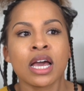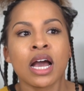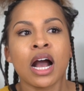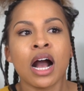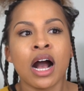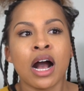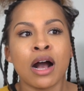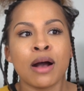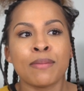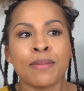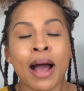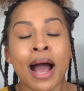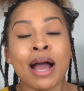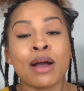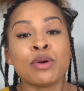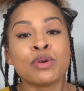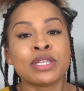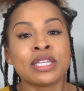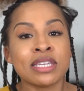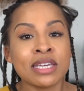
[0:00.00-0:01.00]

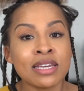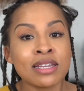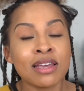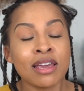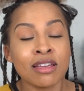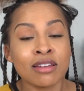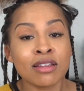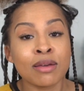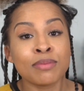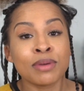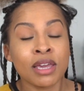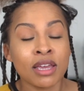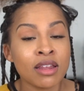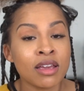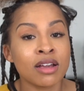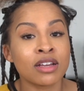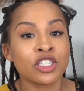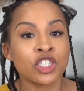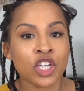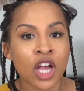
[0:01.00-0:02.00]
I did end up
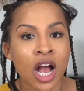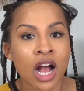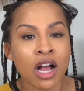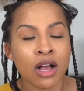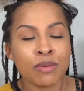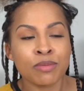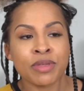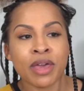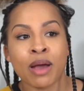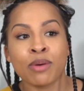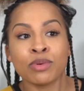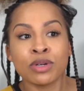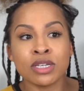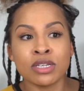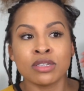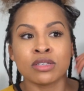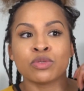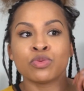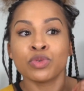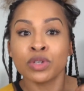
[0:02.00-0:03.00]
getting a job that
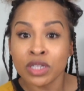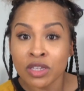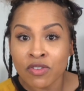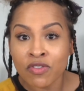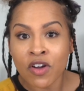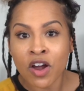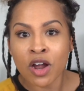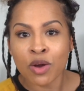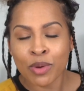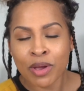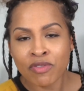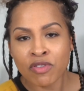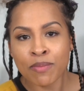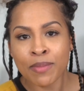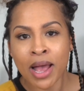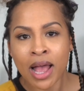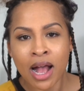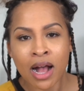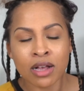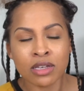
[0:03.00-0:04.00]
was really far away from
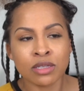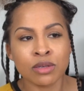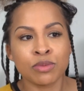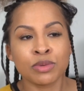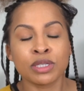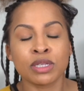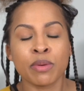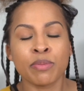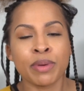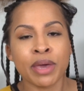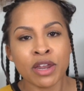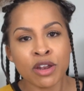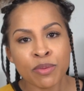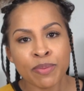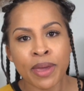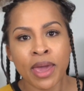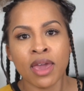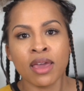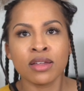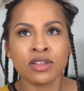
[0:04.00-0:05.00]
my house. It was a better
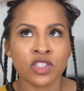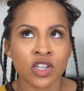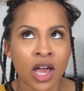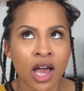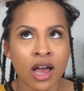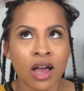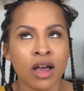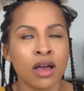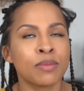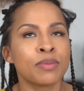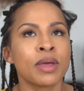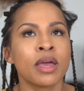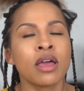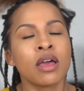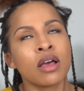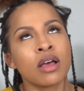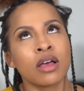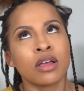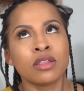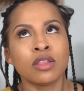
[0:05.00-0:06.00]
paying job.
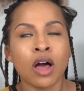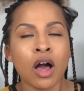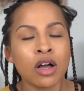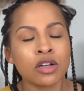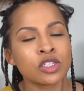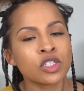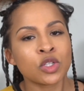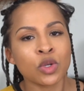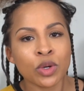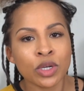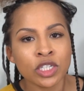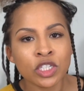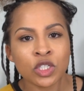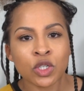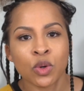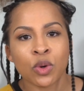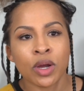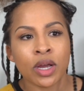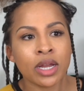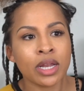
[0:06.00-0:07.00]
Long story
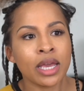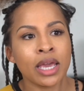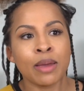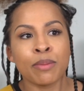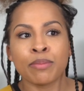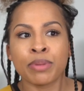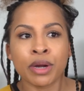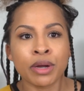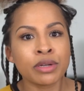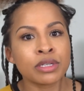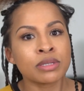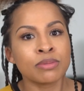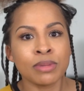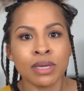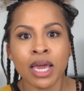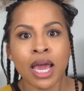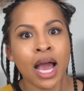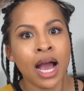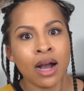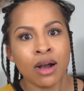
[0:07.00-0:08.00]
short, it burnt
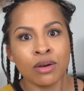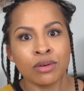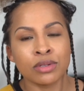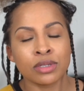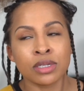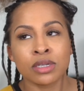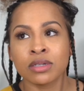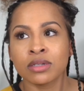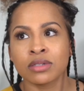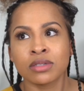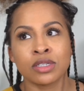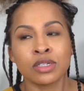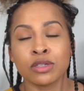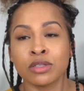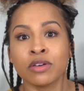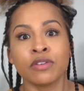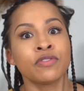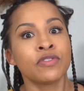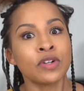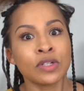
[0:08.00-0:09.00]
me out to
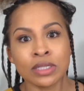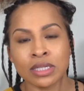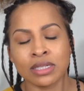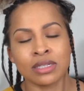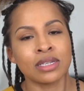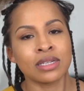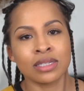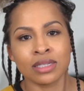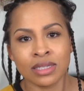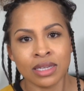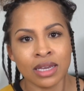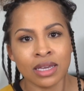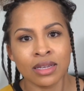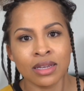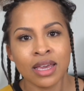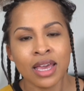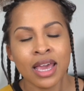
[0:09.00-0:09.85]
the fullest extent.